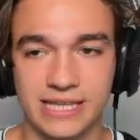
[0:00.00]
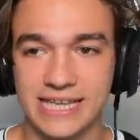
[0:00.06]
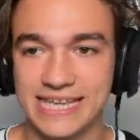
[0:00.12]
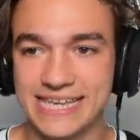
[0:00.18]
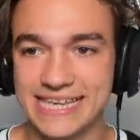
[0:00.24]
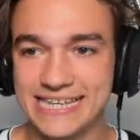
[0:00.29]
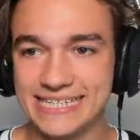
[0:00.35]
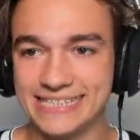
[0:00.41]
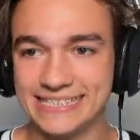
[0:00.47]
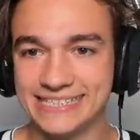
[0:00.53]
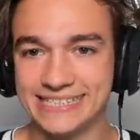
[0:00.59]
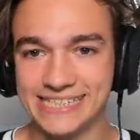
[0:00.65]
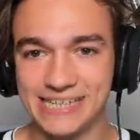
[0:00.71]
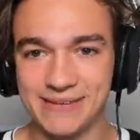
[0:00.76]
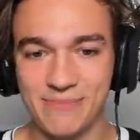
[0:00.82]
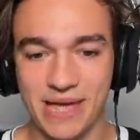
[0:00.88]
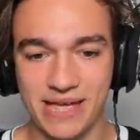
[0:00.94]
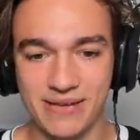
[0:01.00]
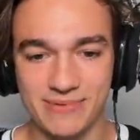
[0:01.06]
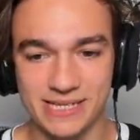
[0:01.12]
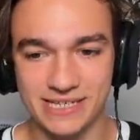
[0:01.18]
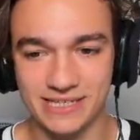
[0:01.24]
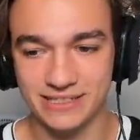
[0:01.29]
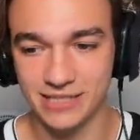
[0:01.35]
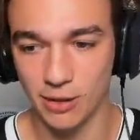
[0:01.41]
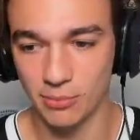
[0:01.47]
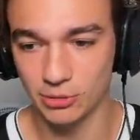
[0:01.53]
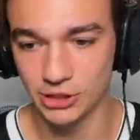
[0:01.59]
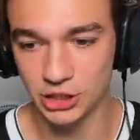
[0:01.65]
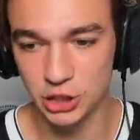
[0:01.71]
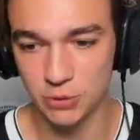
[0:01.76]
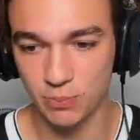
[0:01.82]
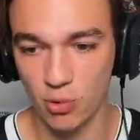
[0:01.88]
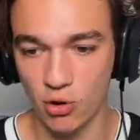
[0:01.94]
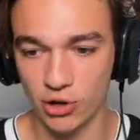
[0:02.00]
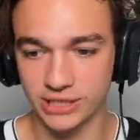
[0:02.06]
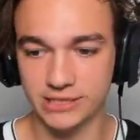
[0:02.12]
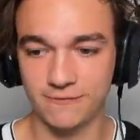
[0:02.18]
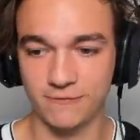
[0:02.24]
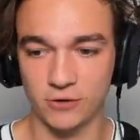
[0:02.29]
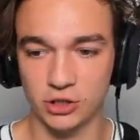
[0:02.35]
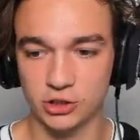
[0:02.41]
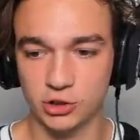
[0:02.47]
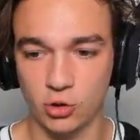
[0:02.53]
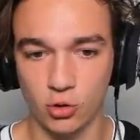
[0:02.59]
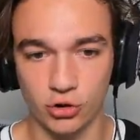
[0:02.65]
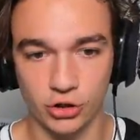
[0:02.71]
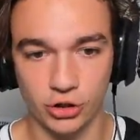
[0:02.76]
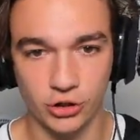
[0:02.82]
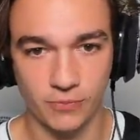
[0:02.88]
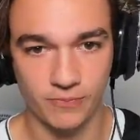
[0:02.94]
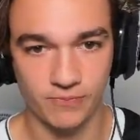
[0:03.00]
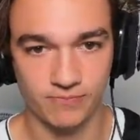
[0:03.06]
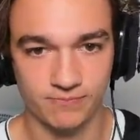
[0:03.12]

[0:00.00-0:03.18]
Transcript: Easy, baby. Double-digit points, first quarter.